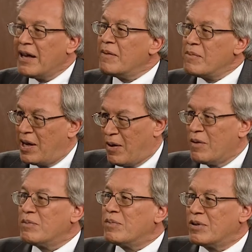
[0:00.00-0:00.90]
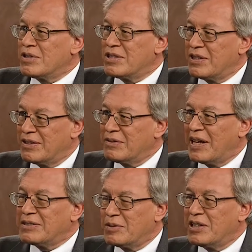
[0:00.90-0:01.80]
My own personal
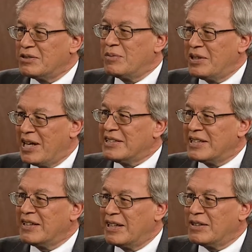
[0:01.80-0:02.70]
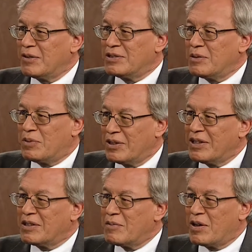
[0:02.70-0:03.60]
explanation would be yes. I think there was a
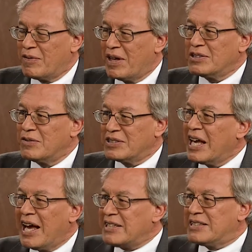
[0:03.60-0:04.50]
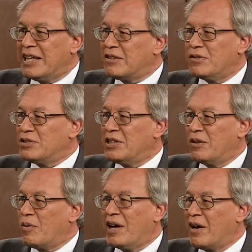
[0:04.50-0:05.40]
political motivation for this. I just can't understand
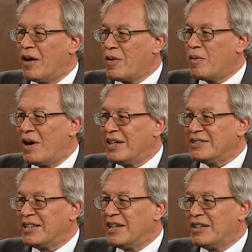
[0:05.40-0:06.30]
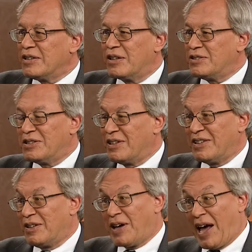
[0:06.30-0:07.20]
why otherwise, because
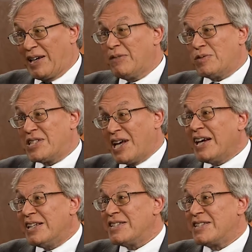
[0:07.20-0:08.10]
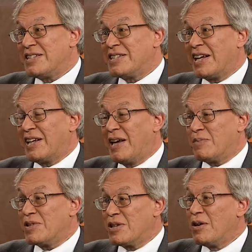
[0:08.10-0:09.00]
I can recite instances on
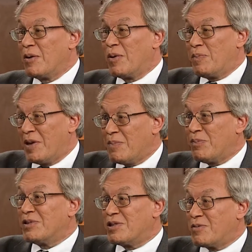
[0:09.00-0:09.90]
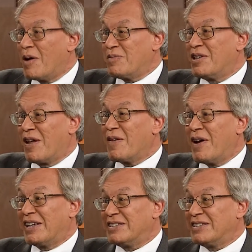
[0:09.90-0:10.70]
campus where people disrupted other activities.